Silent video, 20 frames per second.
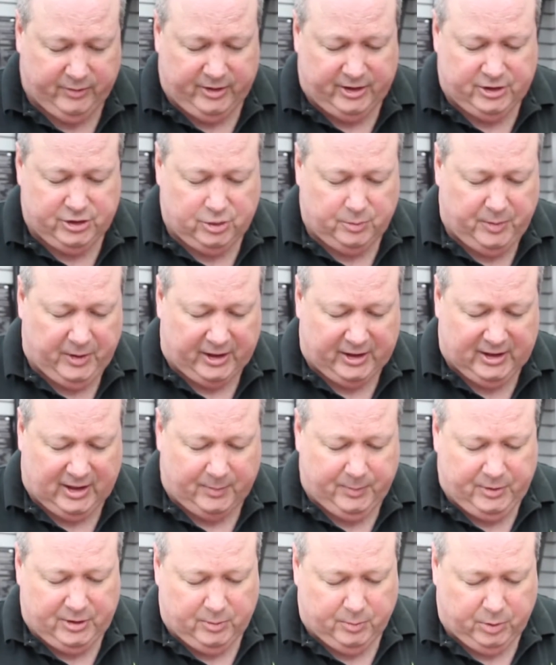it is you picked
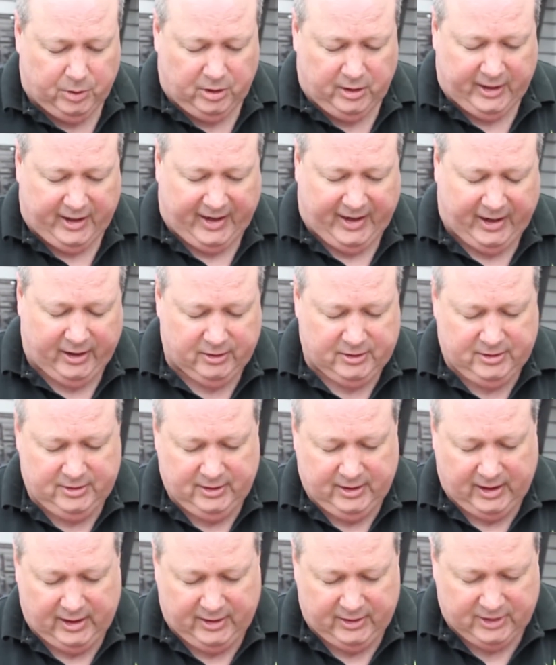up and you pull that out,
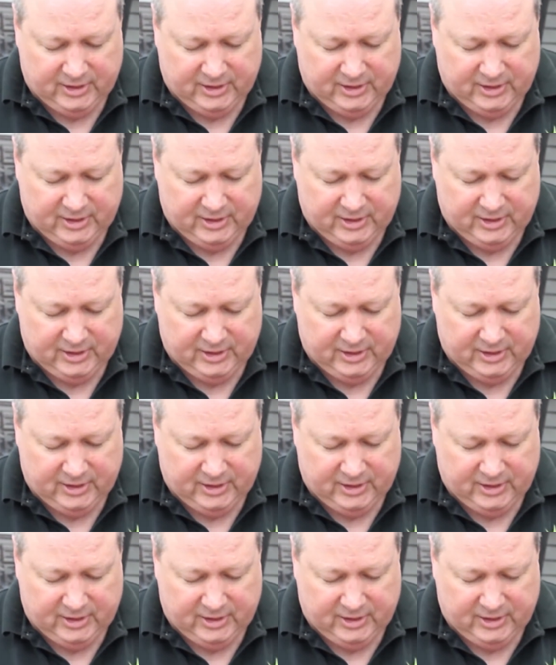and then